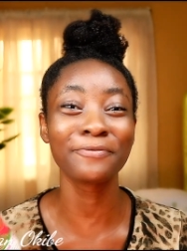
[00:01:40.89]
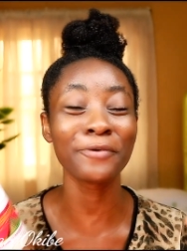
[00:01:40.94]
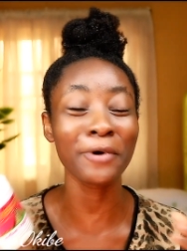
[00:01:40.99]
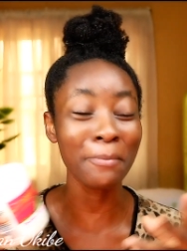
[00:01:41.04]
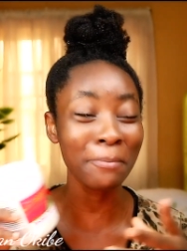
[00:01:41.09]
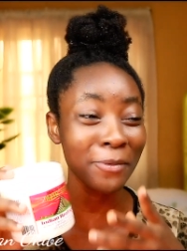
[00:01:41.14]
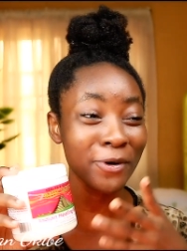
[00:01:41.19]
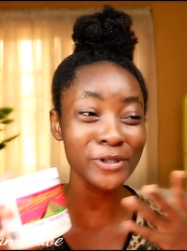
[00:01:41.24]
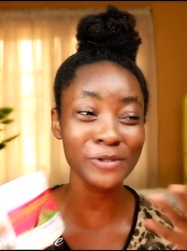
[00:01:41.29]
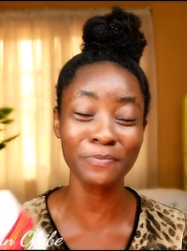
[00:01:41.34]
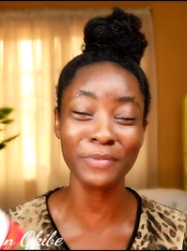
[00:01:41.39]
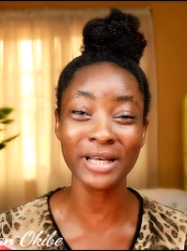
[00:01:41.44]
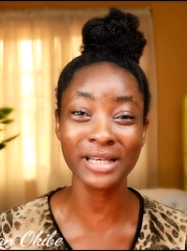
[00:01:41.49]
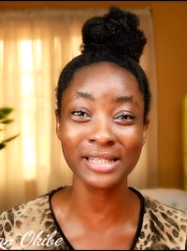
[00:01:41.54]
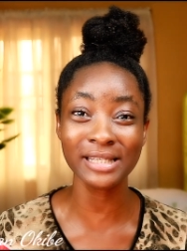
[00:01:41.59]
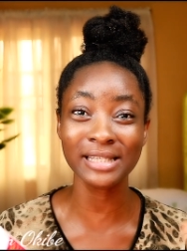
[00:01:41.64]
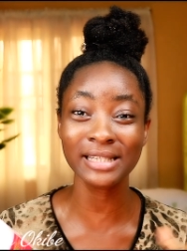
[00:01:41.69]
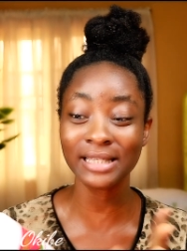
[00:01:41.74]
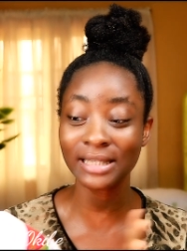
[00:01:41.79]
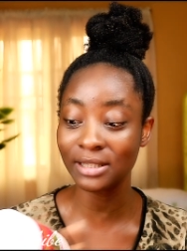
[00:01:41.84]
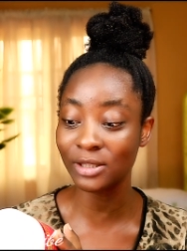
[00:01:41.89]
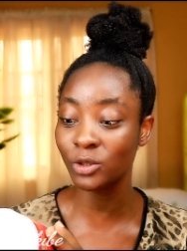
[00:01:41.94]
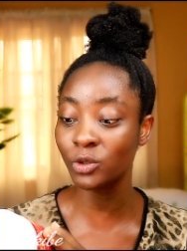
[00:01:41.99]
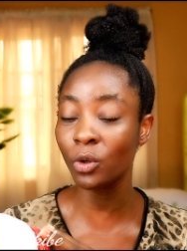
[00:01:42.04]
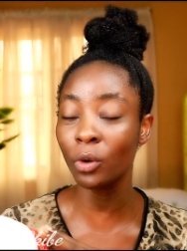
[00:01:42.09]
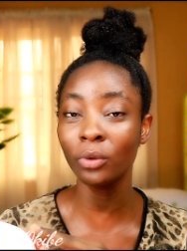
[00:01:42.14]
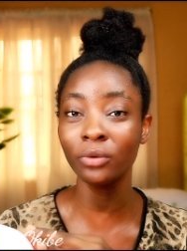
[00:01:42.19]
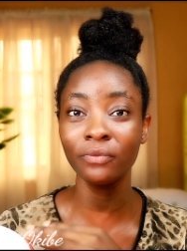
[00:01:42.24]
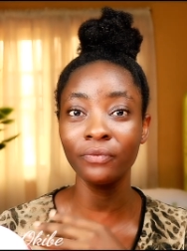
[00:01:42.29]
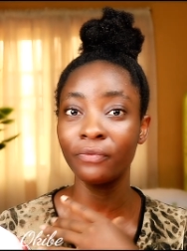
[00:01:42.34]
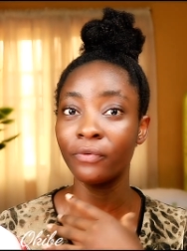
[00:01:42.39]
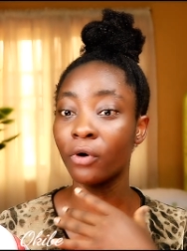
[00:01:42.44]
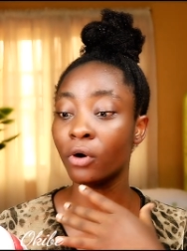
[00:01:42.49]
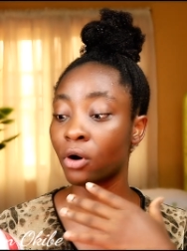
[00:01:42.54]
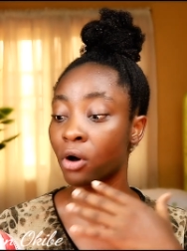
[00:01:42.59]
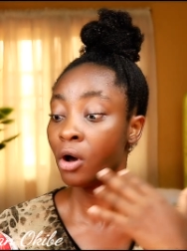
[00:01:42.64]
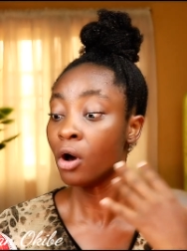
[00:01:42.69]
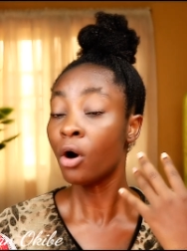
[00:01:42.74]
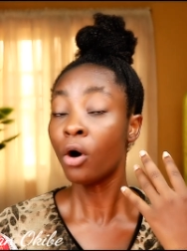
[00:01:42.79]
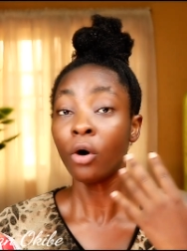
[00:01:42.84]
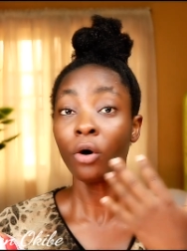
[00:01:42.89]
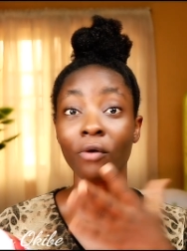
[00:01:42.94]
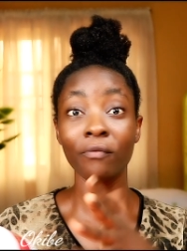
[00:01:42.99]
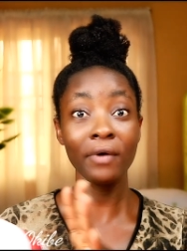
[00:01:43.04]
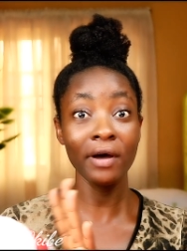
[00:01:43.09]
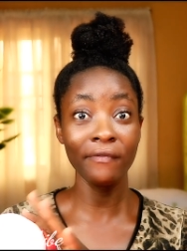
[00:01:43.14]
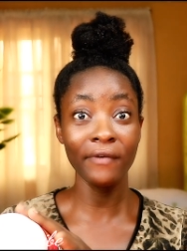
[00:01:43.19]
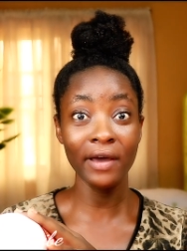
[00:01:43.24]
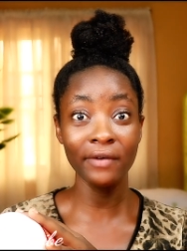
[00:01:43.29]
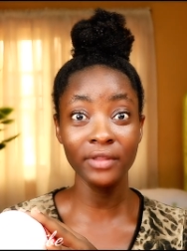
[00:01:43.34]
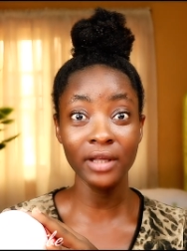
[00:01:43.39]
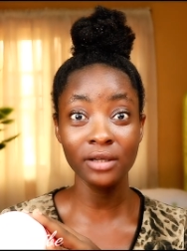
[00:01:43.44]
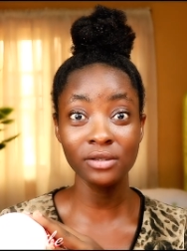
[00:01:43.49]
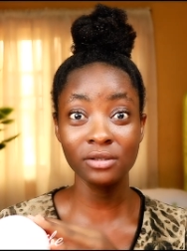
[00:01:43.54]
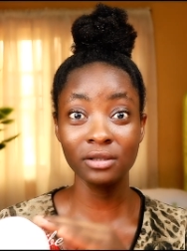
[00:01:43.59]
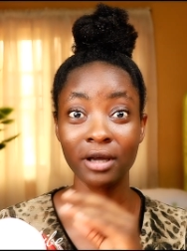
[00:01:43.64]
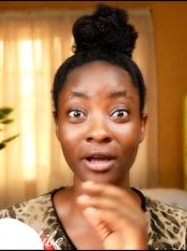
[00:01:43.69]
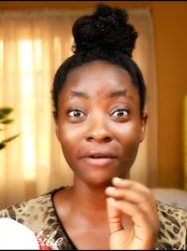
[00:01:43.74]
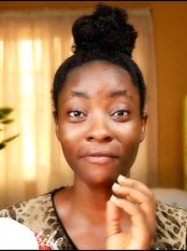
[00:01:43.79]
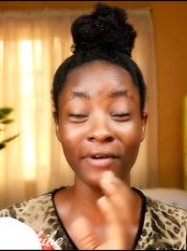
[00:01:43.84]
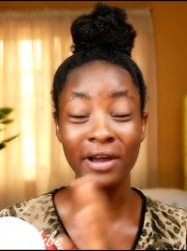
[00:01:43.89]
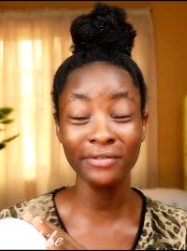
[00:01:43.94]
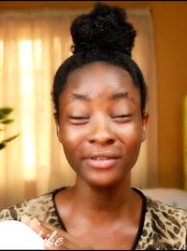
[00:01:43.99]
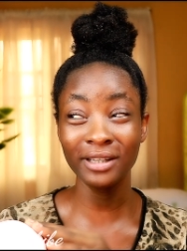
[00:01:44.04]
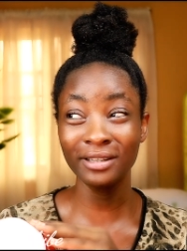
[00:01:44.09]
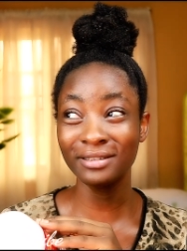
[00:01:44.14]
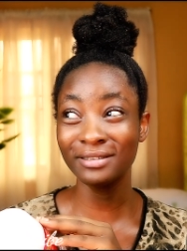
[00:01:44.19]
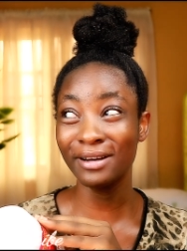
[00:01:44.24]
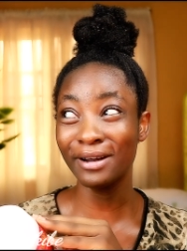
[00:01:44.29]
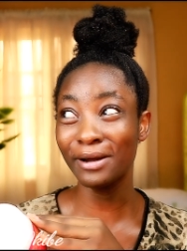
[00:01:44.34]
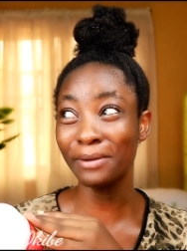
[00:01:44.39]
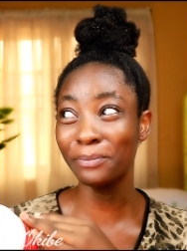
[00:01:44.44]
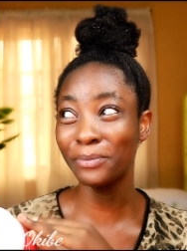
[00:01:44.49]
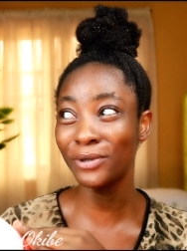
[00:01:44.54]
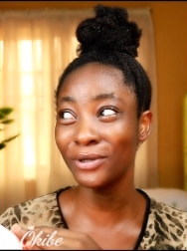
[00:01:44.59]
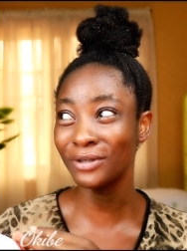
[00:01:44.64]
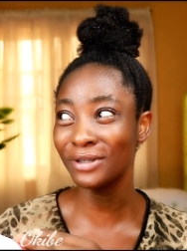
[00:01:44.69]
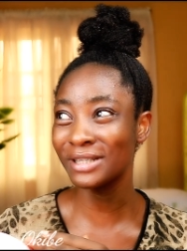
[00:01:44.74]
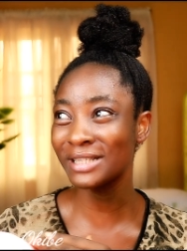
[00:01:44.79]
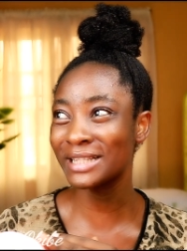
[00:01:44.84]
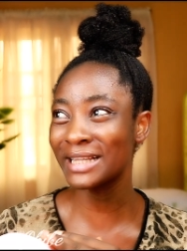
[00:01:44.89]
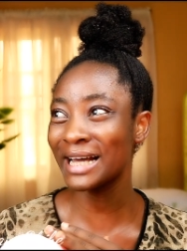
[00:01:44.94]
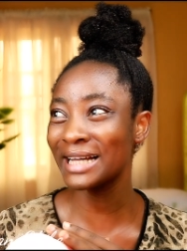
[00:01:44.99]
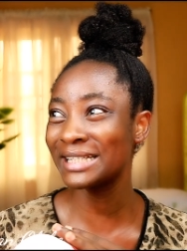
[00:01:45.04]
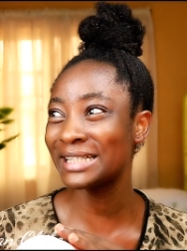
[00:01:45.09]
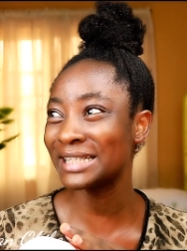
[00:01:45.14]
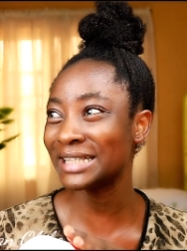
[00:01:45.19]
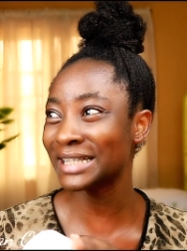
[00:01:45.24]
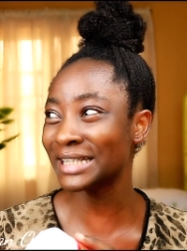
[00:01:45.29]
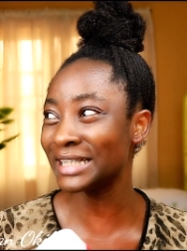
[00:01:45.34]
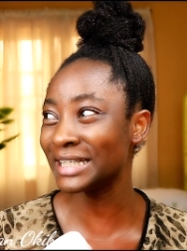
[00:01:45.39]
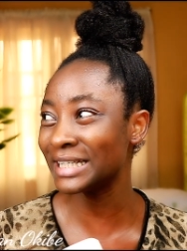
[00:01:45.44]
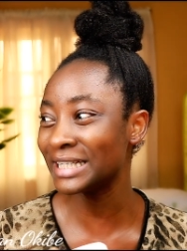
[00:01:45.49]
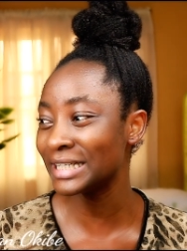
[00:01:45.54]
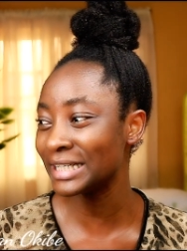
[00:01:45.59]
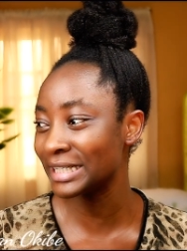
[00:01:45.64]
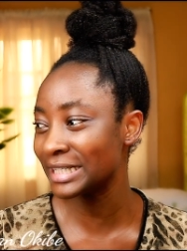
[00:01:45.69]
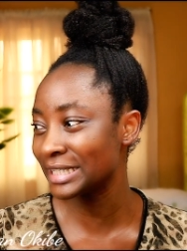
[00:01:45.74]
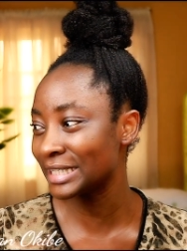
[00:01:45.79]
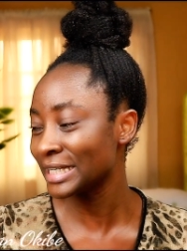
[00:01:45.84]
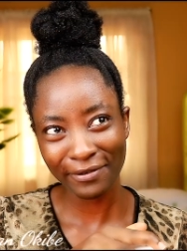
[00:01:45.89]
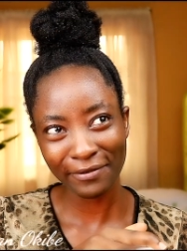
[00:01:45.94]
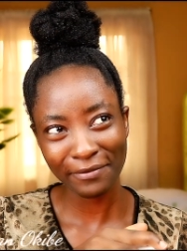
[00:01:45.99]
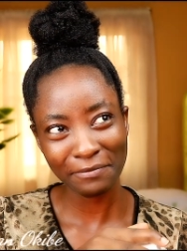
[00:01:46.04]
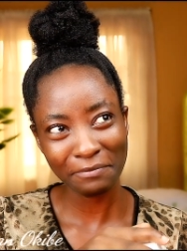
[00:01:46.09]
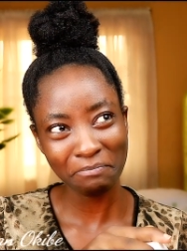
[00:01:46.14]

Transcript: For most places it sold for over 5,000 naira, 5,000 naira plus. That is